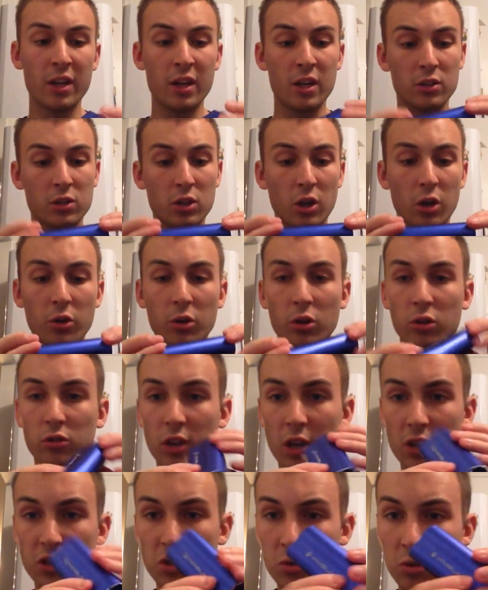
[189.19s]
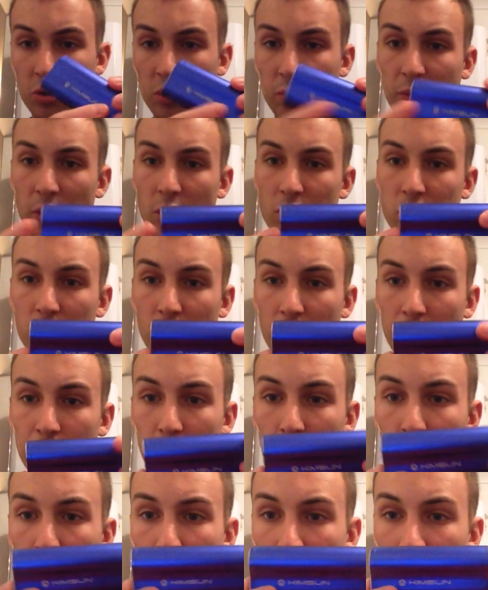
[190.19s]
So touching on the device, got the
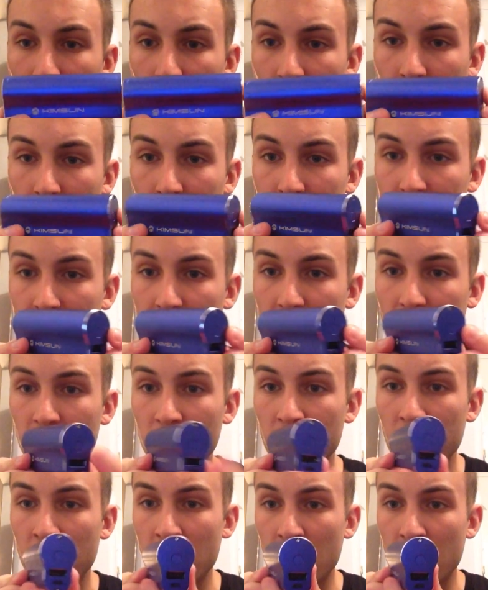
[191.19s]
blue one, like I said.